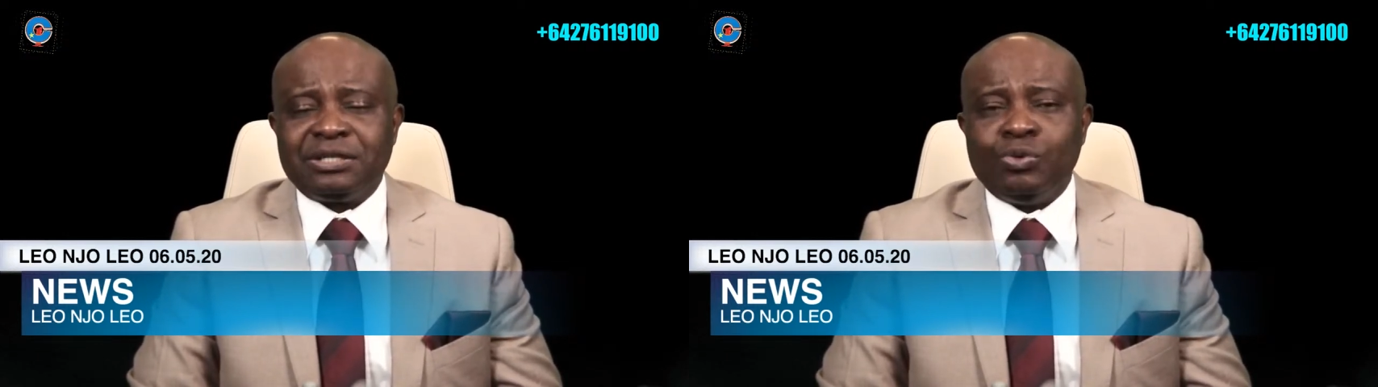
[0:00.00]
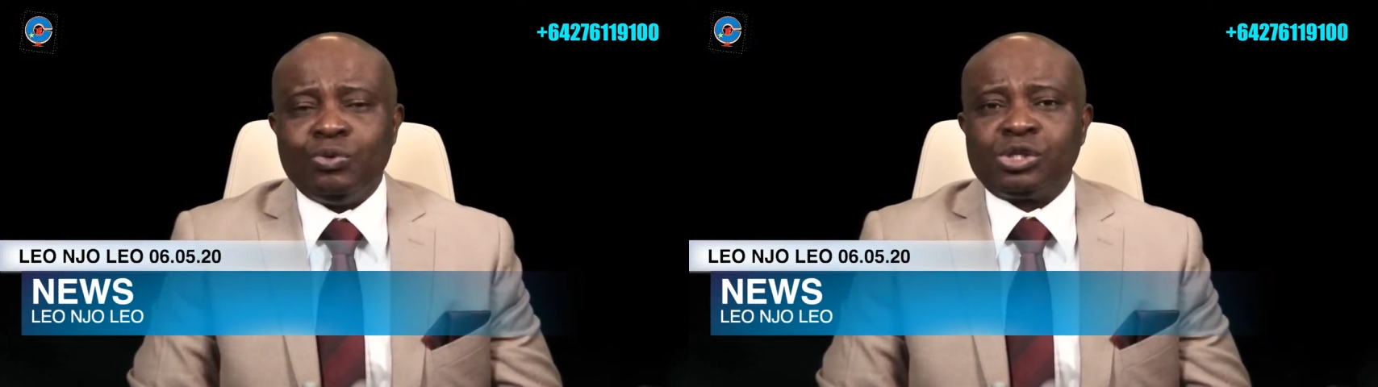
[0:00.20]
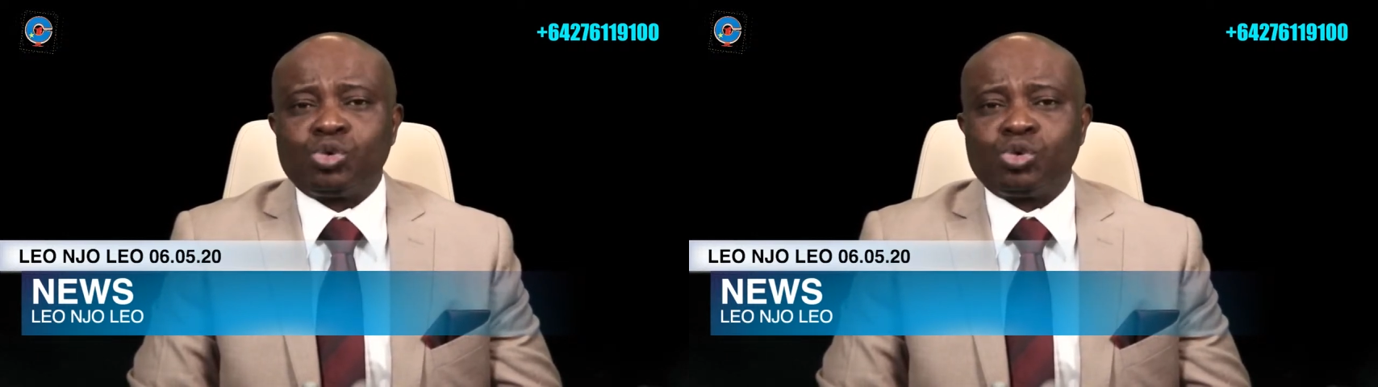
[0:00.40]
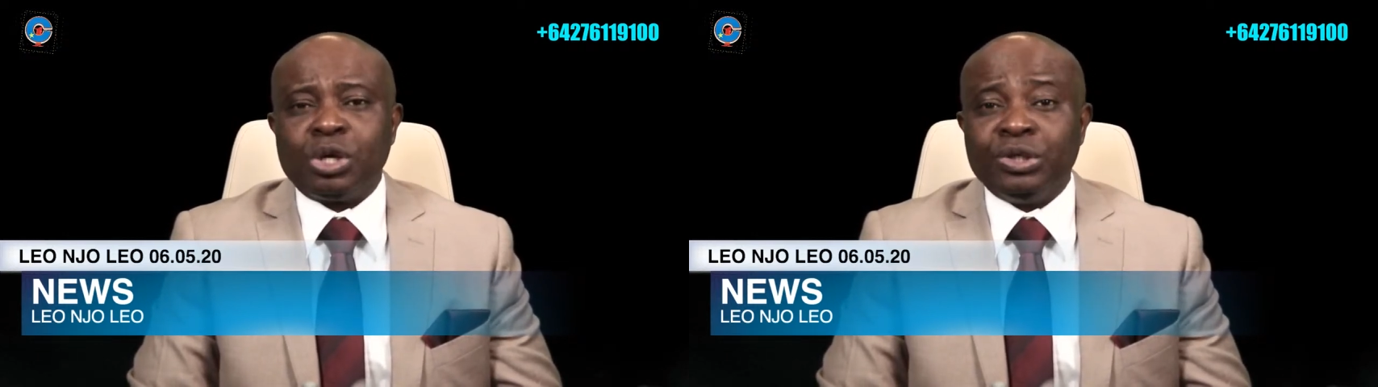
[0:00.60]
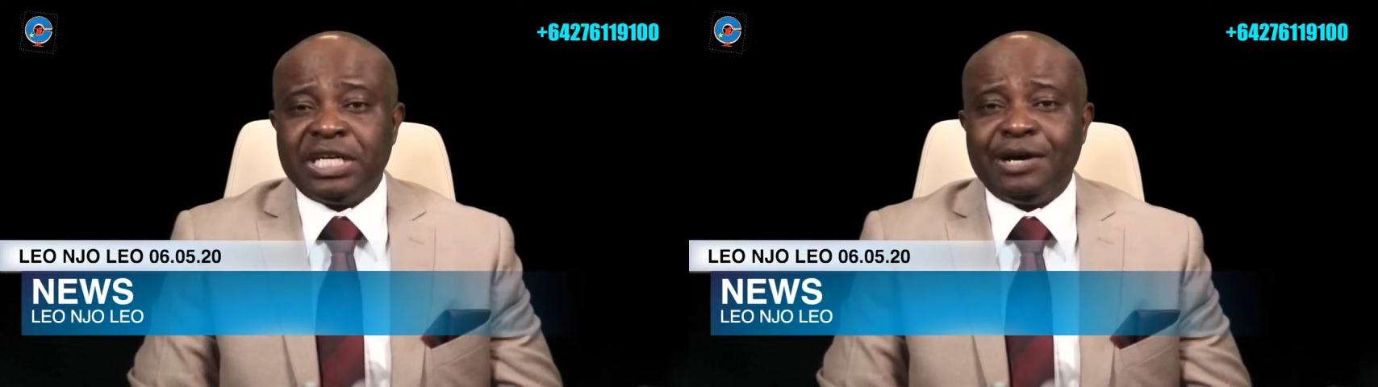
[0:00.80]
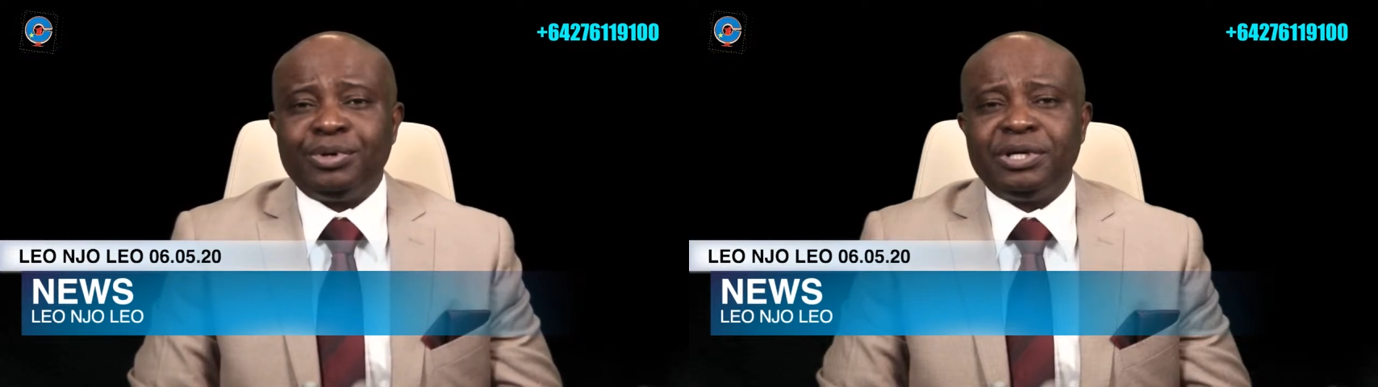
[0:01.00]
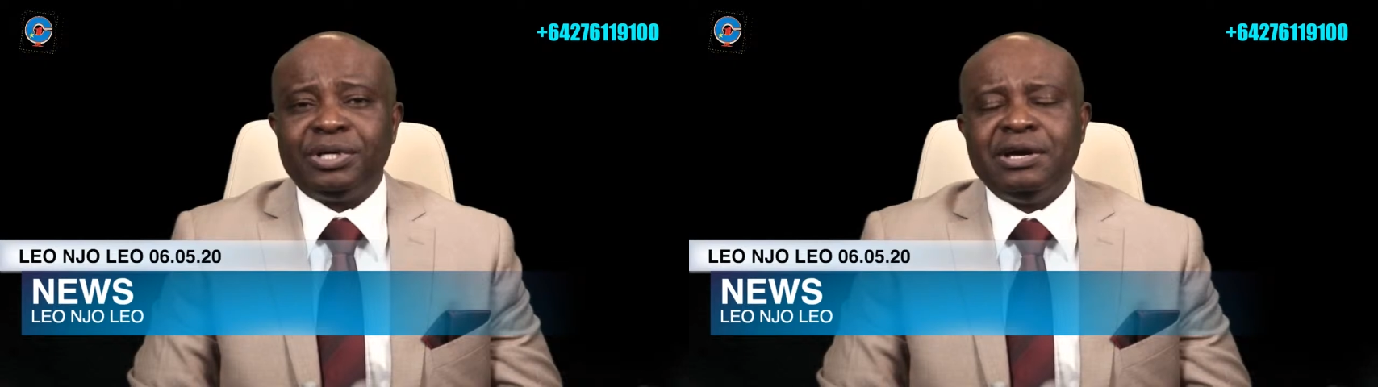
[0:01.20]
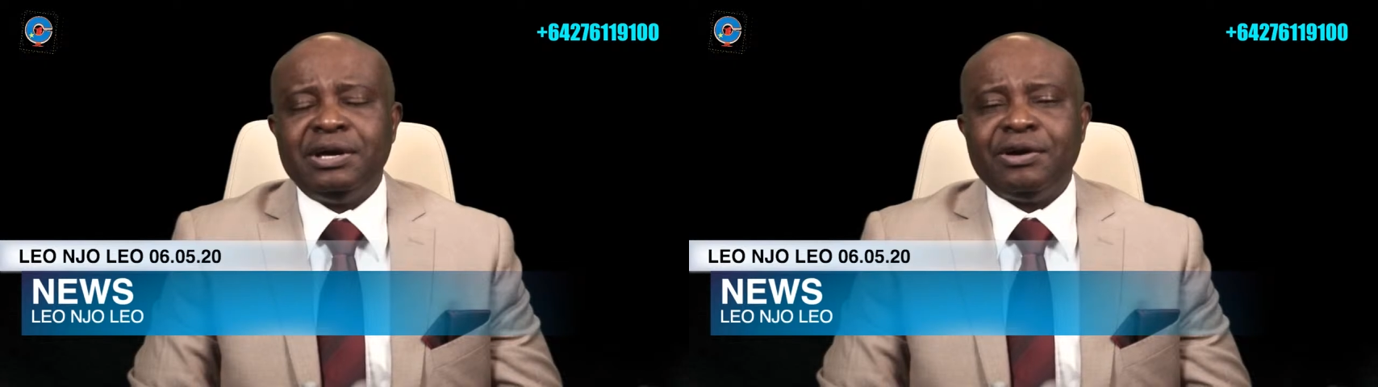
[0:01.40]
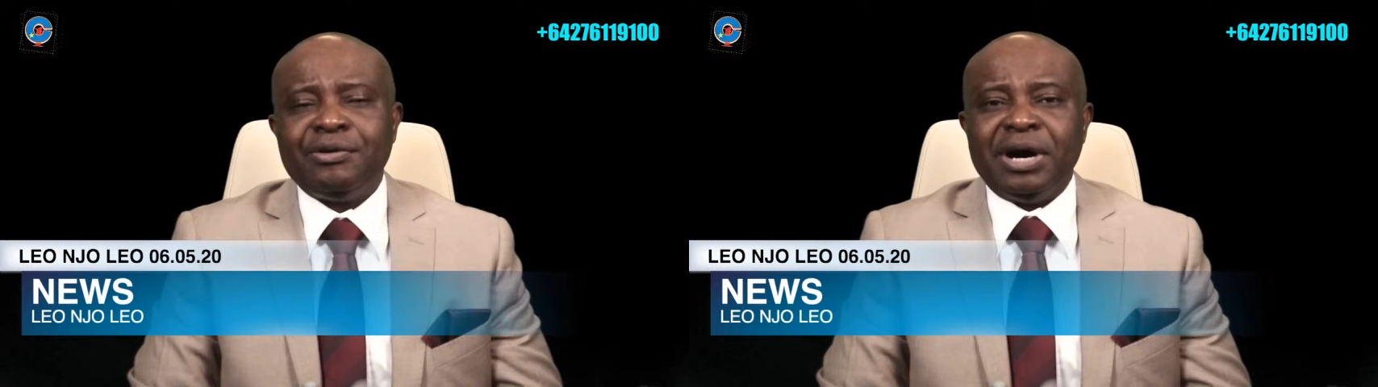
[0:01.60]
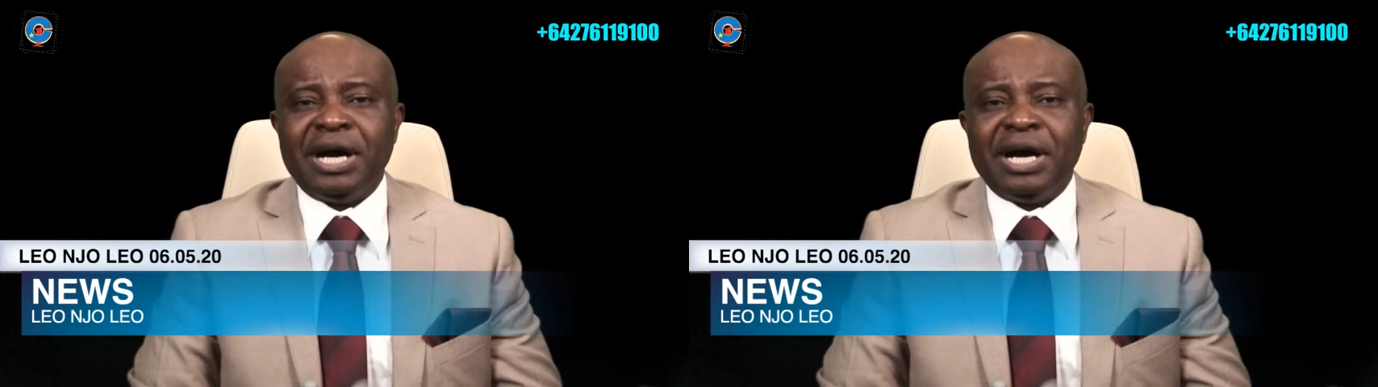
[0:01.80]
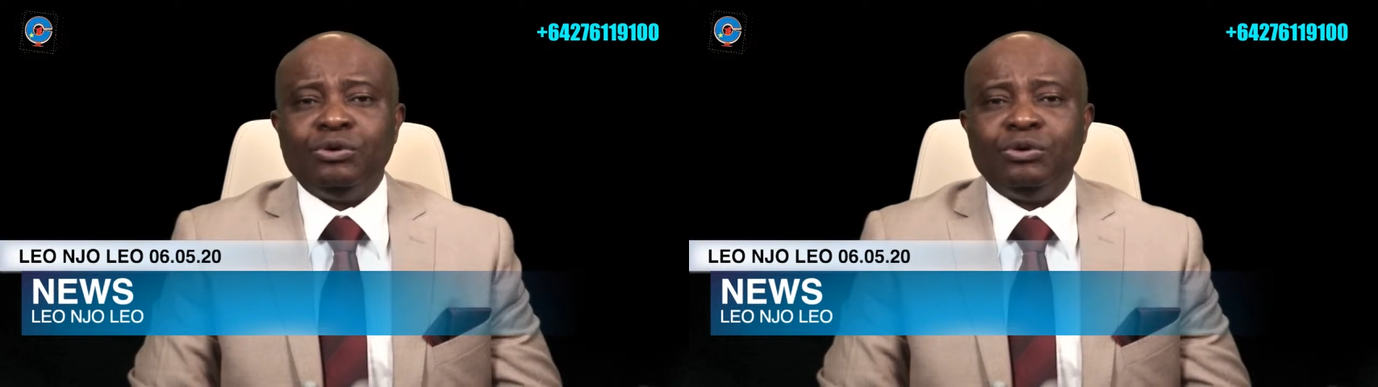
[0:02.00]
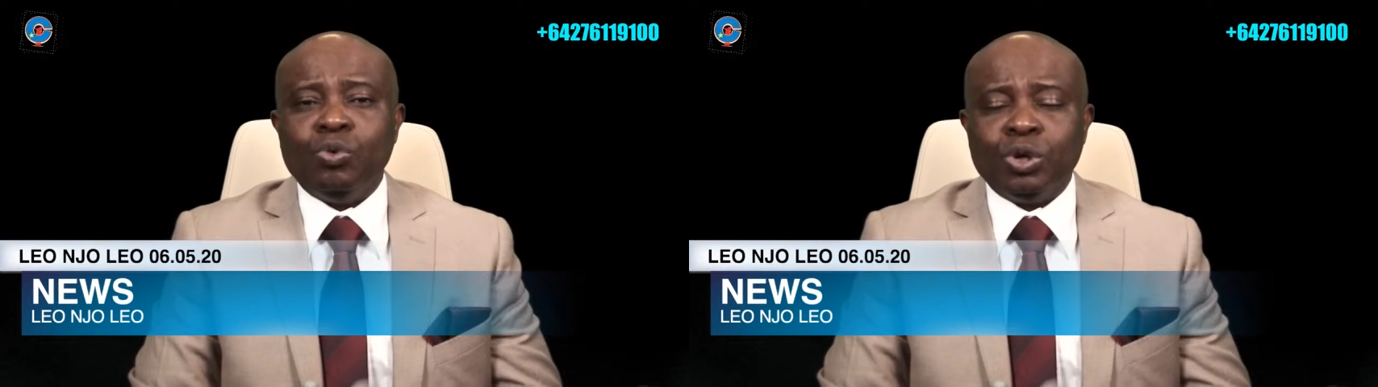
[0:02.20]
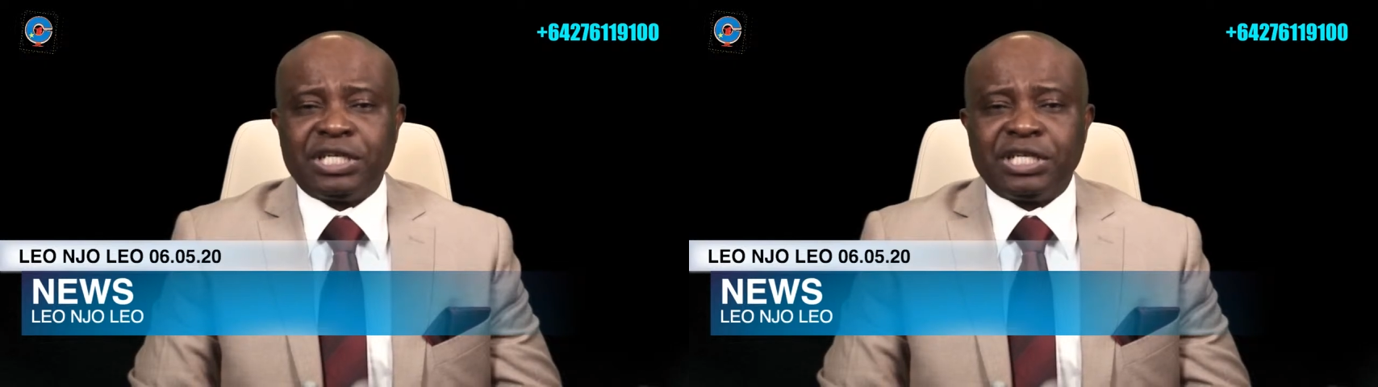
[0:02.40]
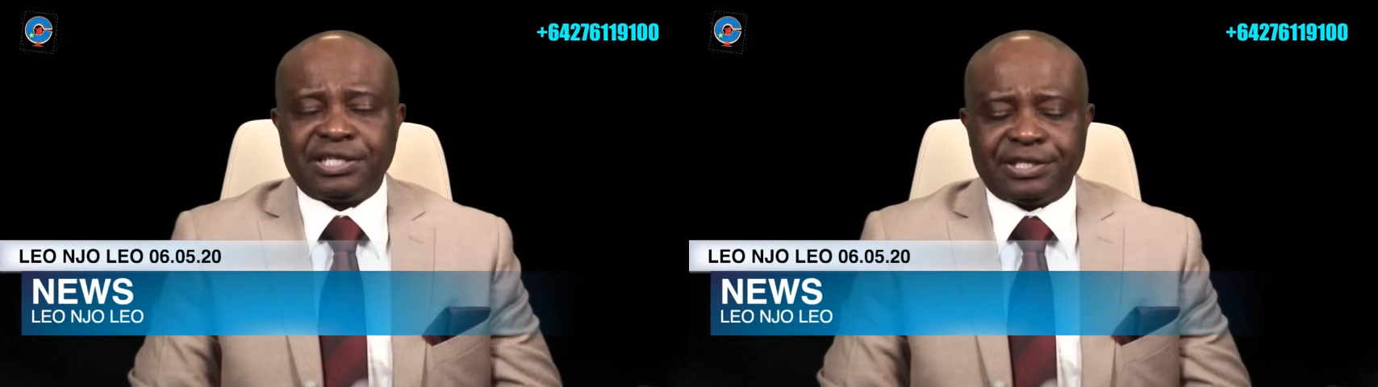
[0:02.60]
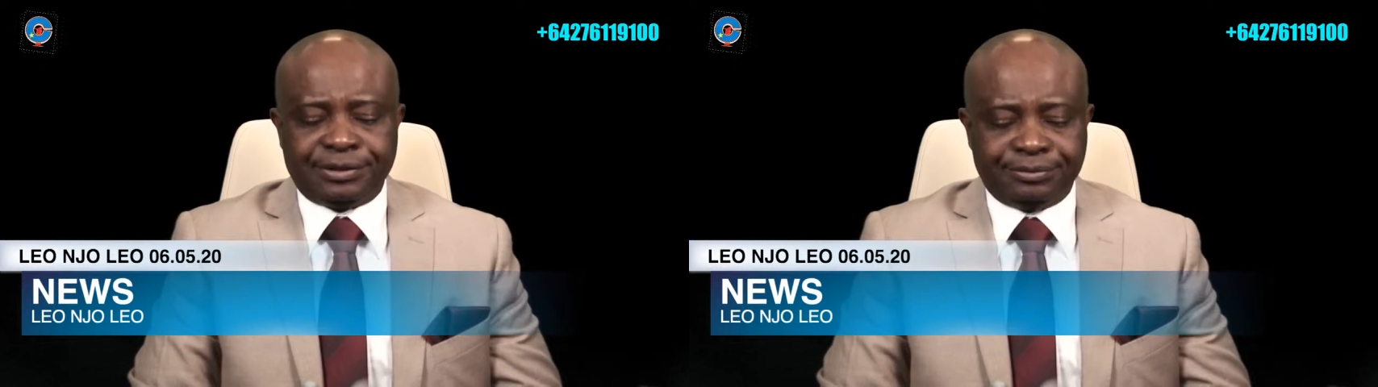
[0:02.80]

were swallowed up by waters.